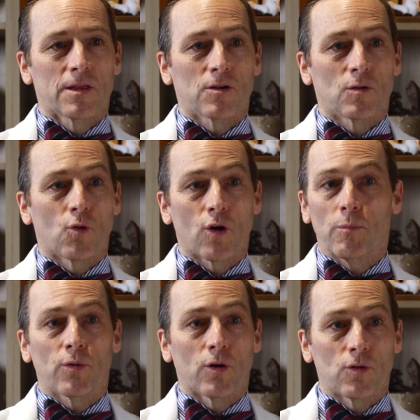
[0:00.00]
they're more
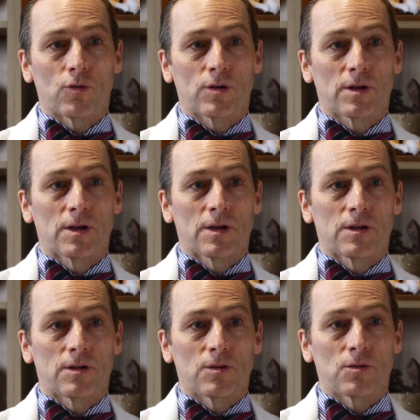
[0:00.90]
prone
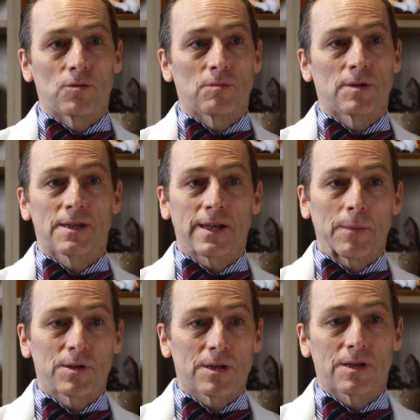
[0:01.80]
to
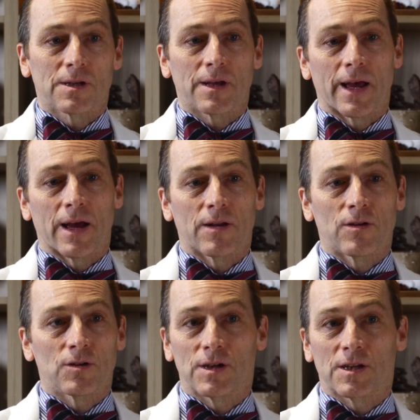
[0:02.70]
sepsis and
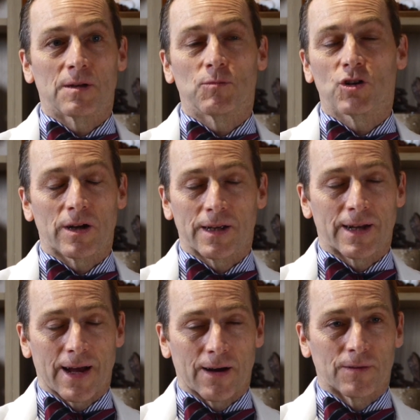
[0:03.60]
their system shutting
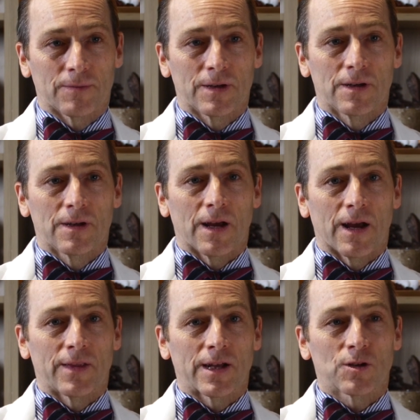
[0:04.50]
down.
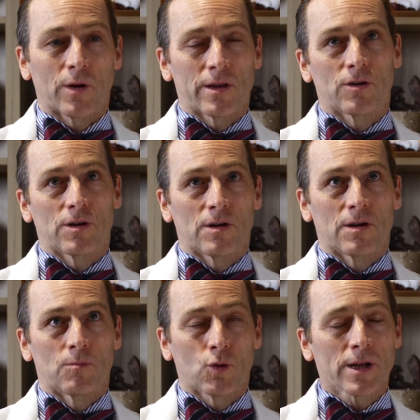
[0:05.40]
And that's why their
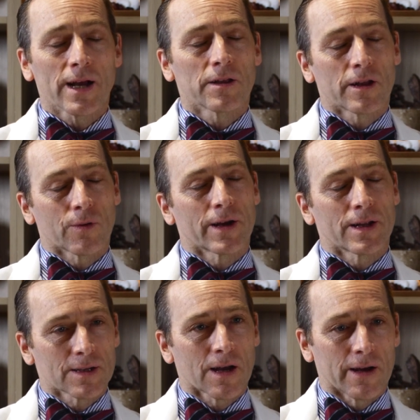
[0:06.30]
mortality rate
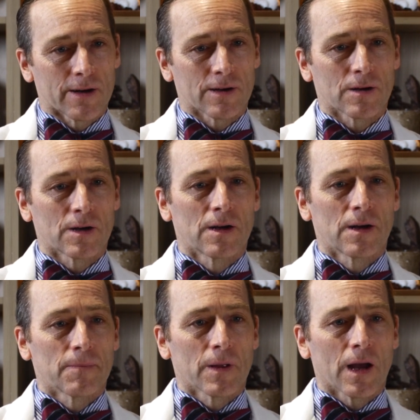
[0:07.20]
is higher.
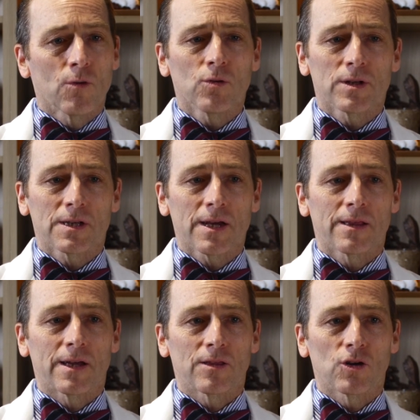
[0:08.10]
I would say
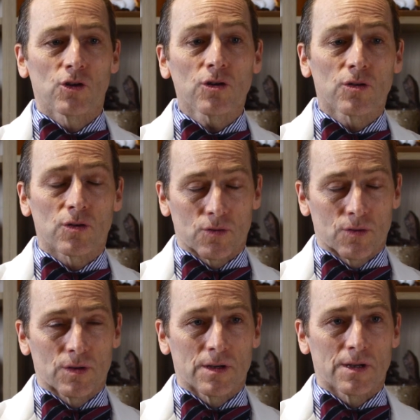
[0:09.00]
that the good
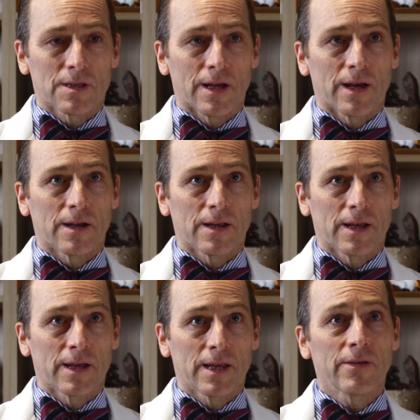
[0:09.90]
news is that
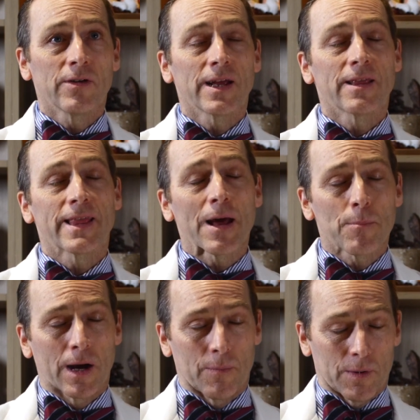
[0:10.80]
even in that
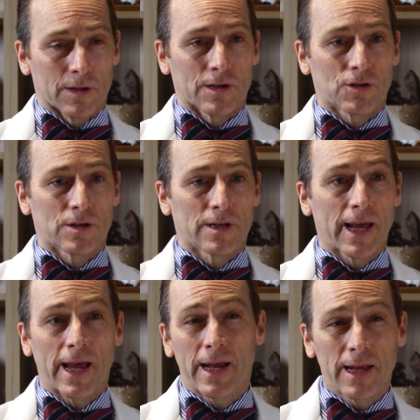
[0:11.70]
population,
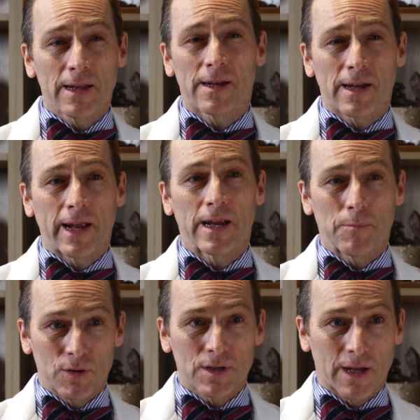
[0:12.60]
80 to
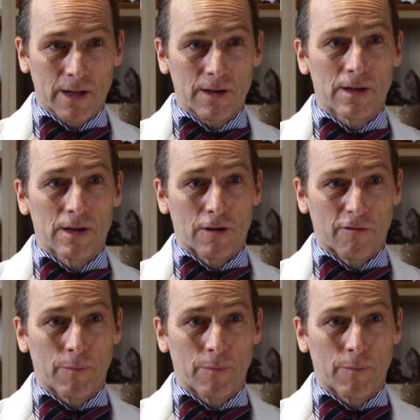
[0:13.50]
90% of